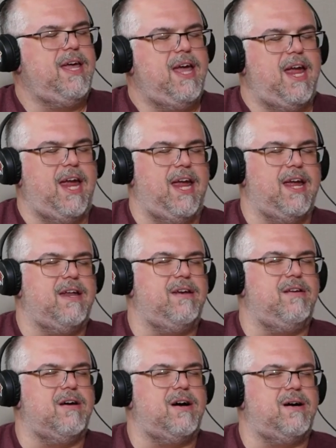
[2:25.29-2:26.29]
And
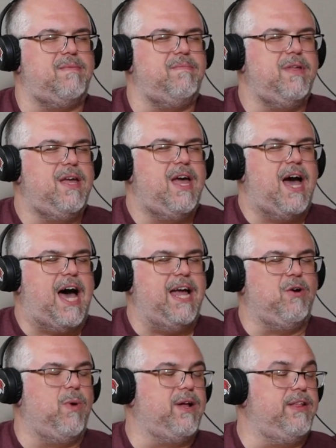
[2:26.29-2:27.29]
I
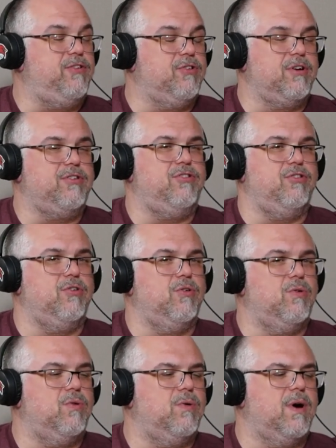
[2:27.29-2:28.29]
quickly took
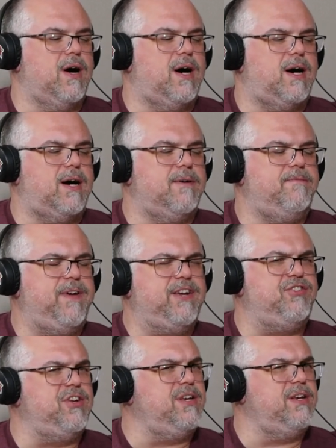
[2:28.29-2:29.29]
to
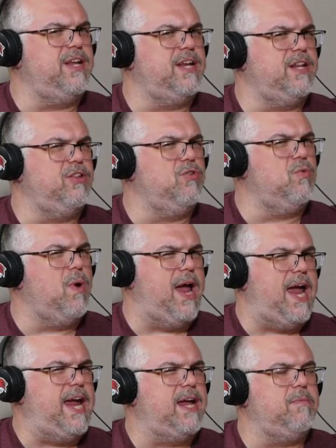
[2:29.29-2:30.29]
fiction in a new
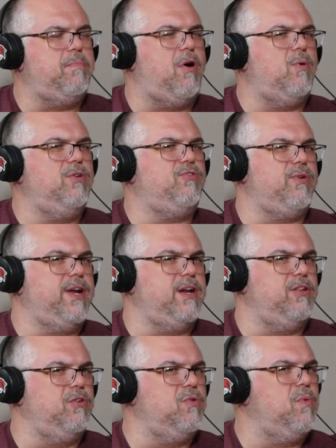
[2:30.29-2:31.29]
way and poetry in a
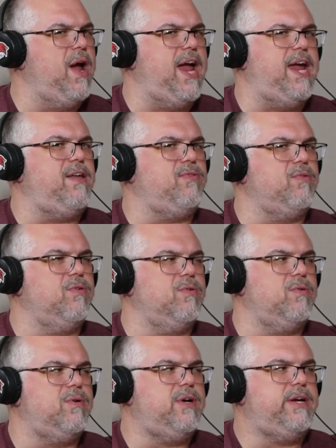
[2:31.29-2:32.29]
new way
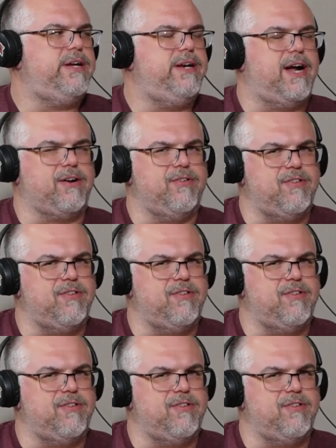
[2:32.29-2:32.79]
through Dr.